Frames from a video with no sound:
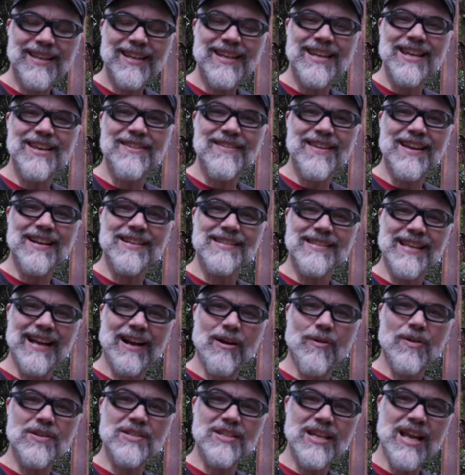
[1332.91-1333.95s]
The key thing is
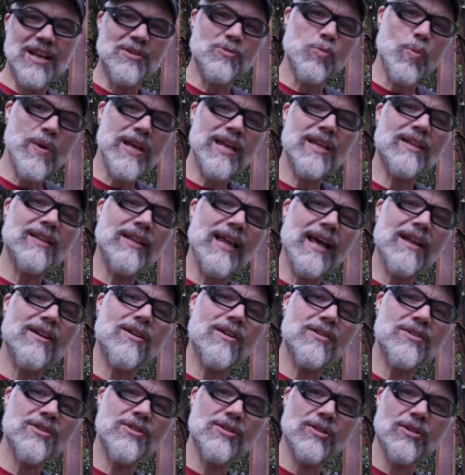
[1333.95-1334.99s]
that going, yes, we can let
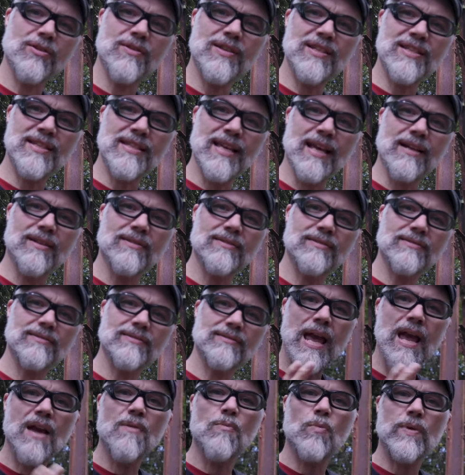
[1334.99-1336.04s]
our slurries settle
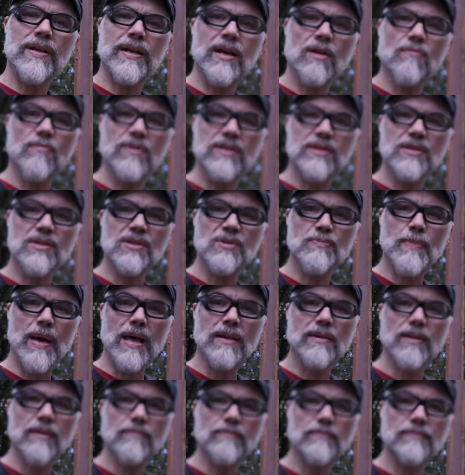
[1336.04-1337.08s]
and we can
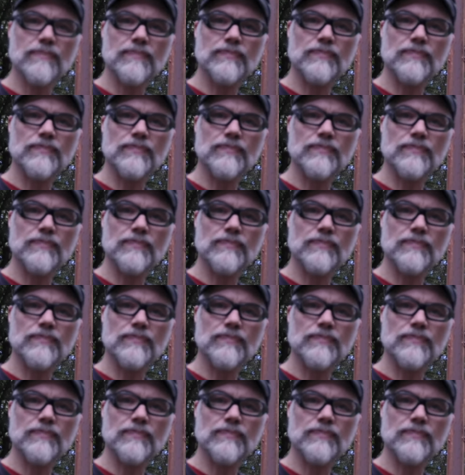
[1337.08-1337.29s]
resuspend them.